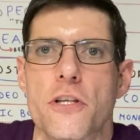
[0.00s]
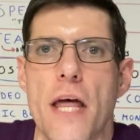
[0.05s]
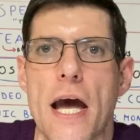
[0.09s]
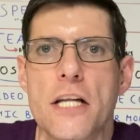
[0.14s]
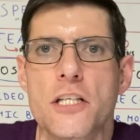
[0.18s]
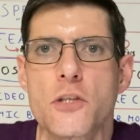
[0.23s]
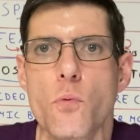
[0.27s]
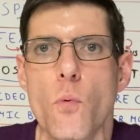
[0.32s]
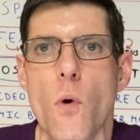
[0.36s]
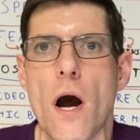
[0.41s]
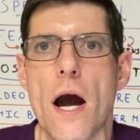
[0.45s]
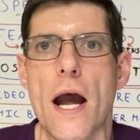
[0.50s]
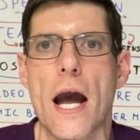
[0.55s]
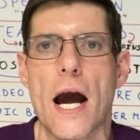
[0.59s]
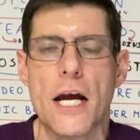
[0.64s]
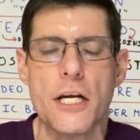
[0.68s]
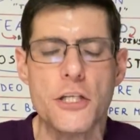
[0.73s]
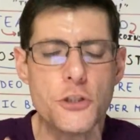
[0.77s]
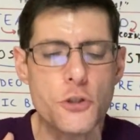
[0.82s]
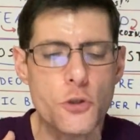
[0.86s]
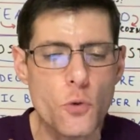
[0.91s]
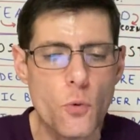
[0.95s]
That's why
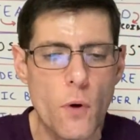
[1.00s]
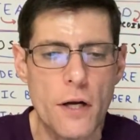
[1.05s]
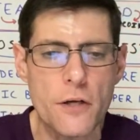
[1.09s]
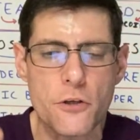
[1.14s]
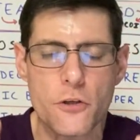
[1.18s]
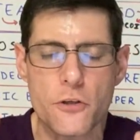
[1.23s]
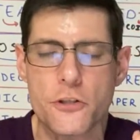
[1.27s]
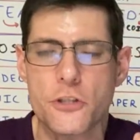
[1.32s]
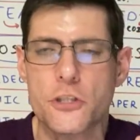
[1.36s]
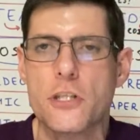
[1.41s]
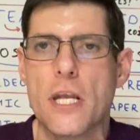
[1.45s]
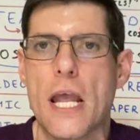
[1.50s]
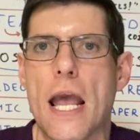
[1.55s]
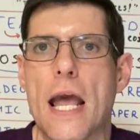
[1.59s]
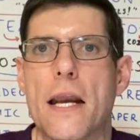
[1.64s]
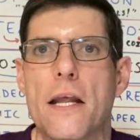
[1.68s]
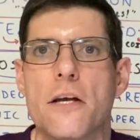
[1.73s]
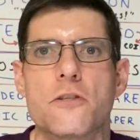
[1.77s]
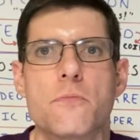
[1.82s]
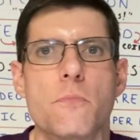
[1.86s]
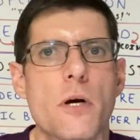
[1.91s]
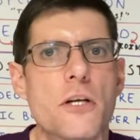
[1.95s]
I do
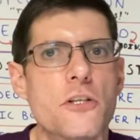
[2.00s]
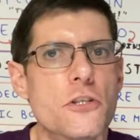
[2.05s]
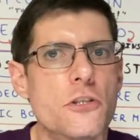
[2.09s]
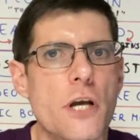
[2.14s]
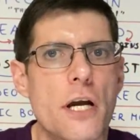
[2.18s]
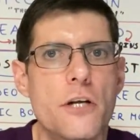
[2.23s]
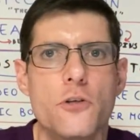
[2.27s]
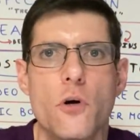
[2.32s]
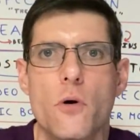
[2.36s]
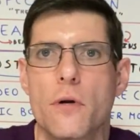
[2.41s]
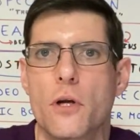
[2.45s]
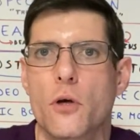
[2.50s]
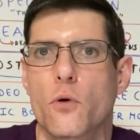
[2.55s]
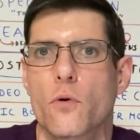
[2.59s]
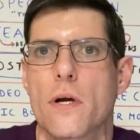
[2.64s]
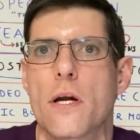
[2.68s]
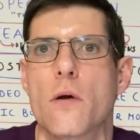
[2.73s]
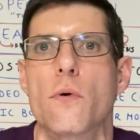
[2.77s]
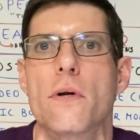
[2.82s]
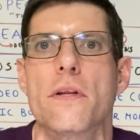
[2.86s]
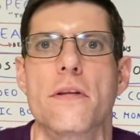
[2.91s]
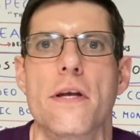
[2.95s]
understand, as much as I don't
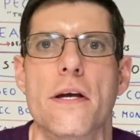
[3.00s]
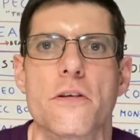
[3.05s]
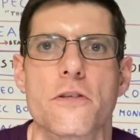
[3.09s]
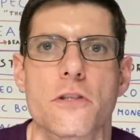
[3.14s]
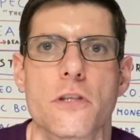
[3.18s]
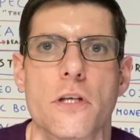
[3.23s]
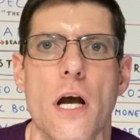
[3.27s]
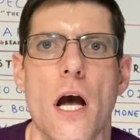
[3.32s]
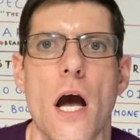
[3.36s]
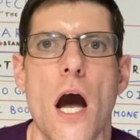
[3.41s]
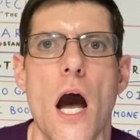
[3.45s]
agree with this,